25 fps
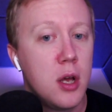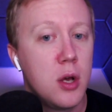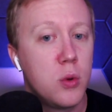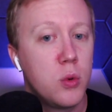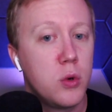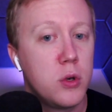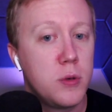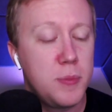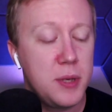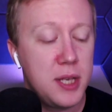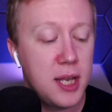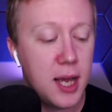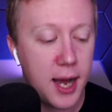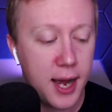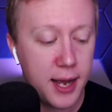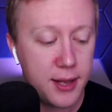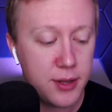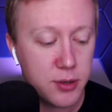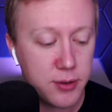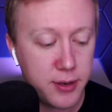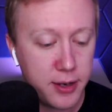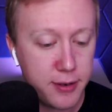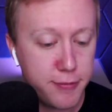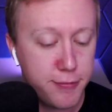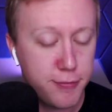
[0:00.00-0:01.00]
would be
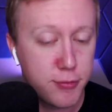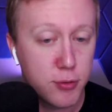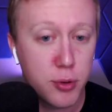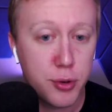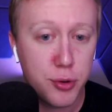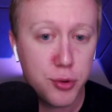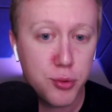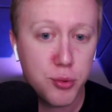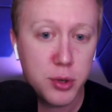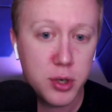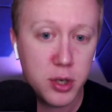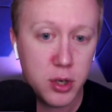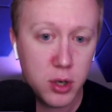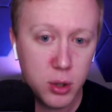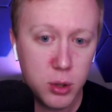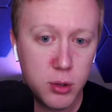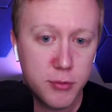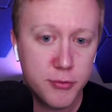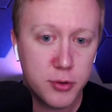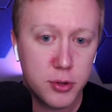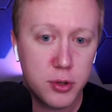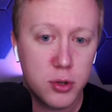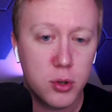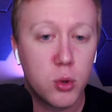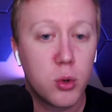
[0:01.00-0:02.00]
either a 4 3
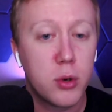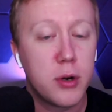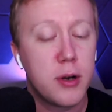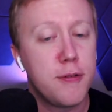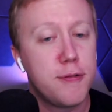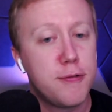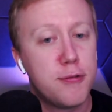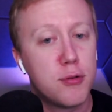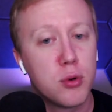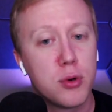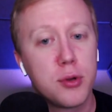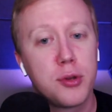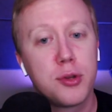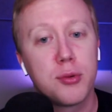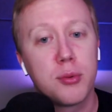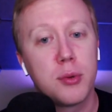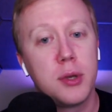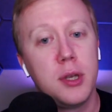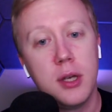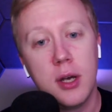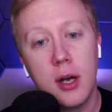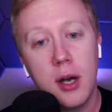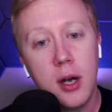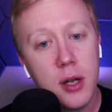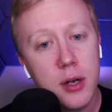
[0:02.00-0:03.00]
over or a 4
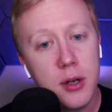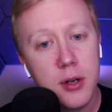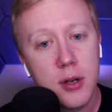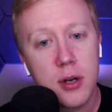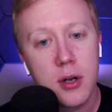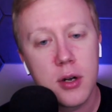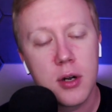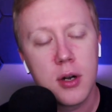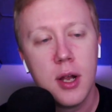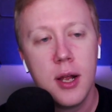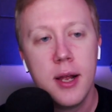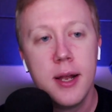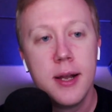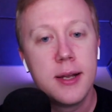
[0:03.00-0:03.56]
3 under,